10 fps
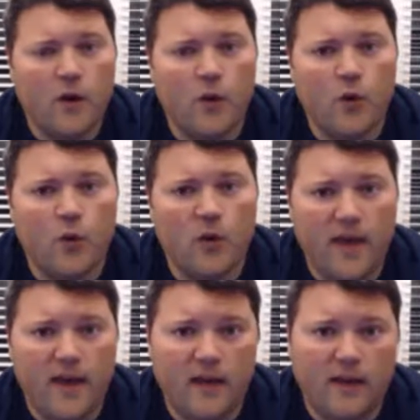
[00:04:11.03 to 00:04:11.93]
who will
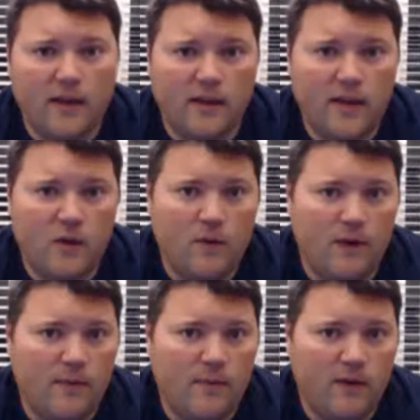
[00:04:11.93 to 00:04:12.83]
then link you
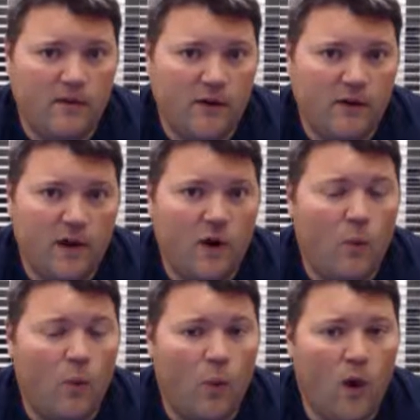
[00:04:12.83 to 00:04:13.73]
up and figure
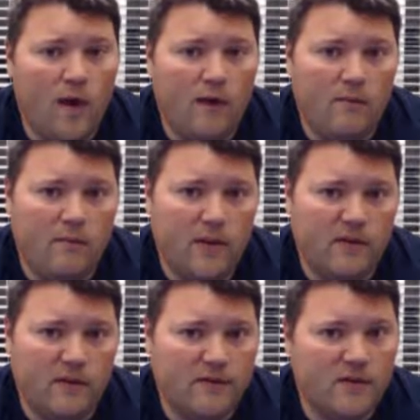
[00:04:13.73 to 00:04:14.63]
out when,
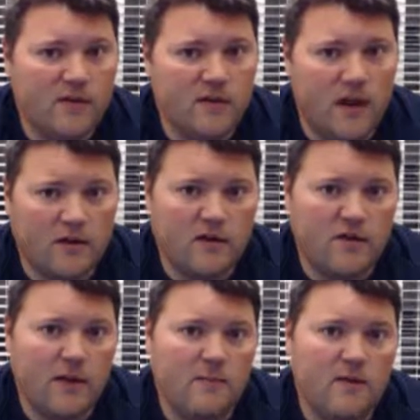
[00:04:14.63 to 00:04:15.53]
based on the doctor's
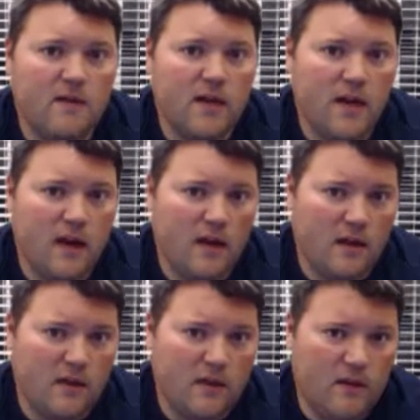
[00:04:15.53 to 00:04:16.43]
availability
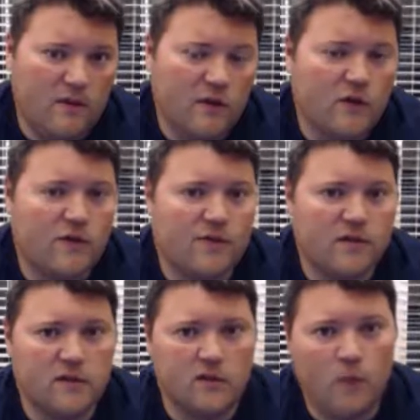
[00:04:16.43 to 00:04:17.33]
and the surgery
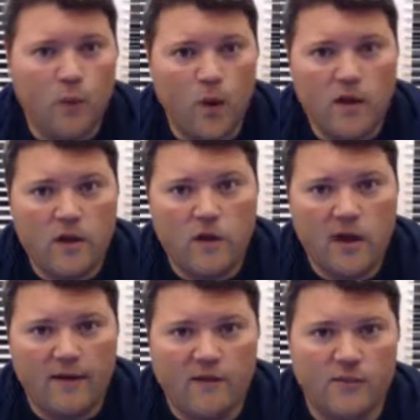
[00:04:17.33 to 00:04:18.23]
facility, when you
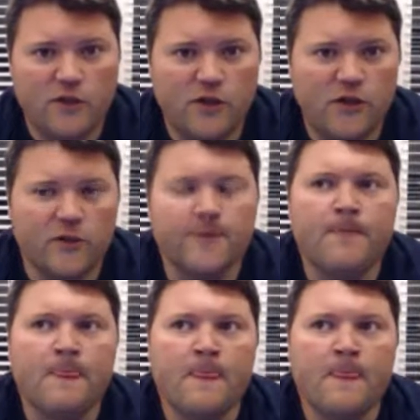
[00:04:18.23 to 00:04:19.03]
can have your procedure.